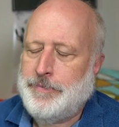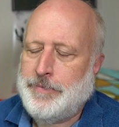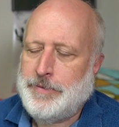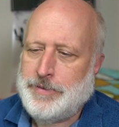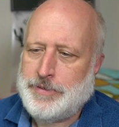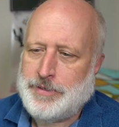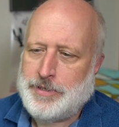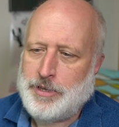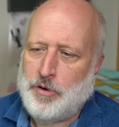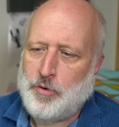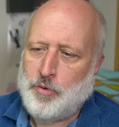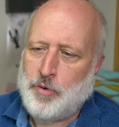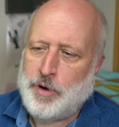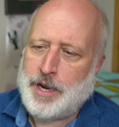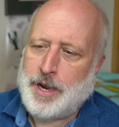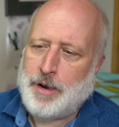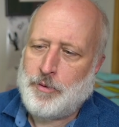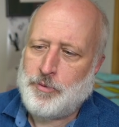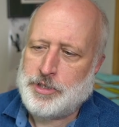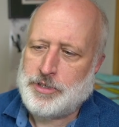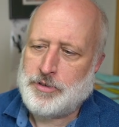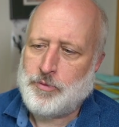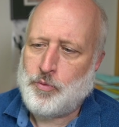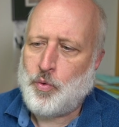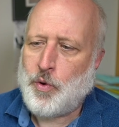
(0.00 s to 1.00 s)
So when I
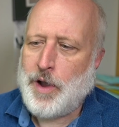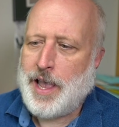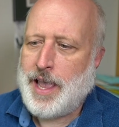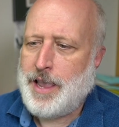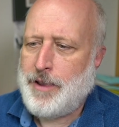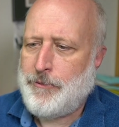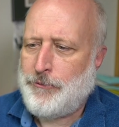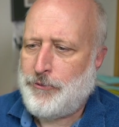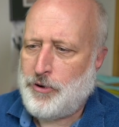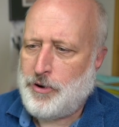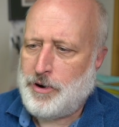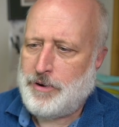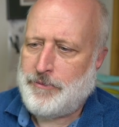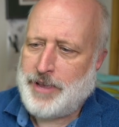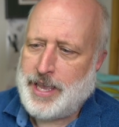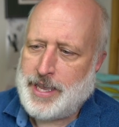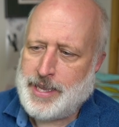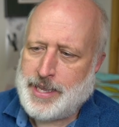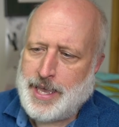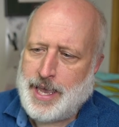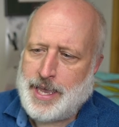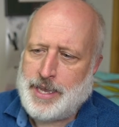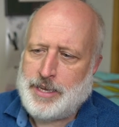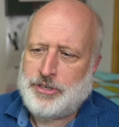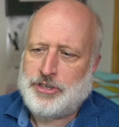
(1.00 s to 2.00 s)
was away for a
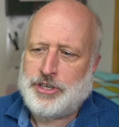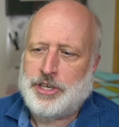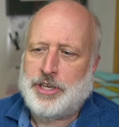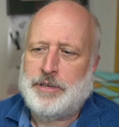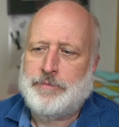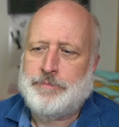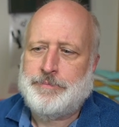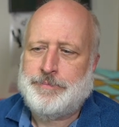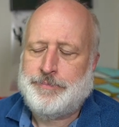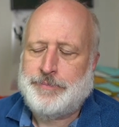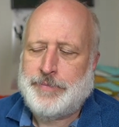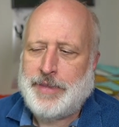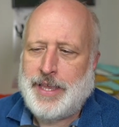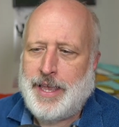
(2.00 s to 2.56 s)
vacation,